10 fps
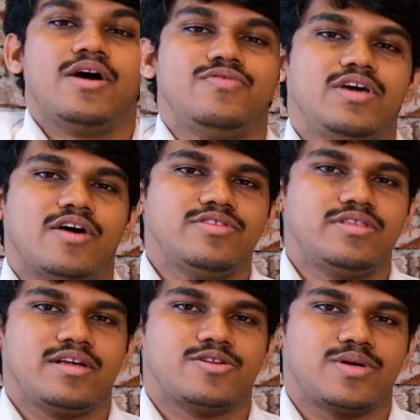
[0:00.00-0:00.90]
The other
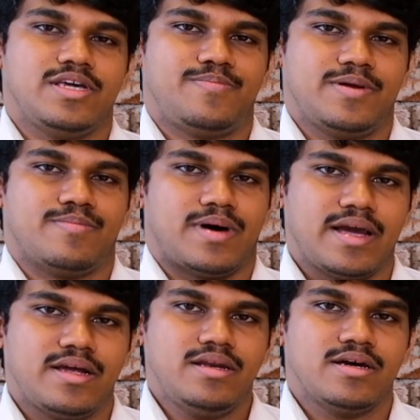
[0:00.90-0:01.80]
thing to keep in
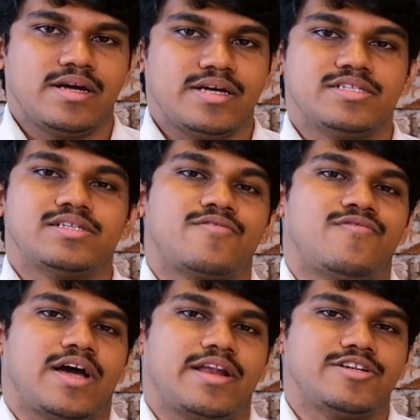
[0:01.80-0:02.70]
mind is that
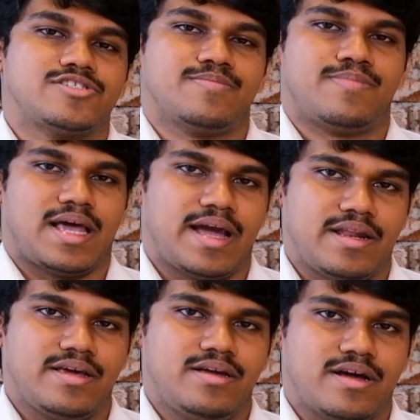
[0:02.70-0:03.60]
financial planning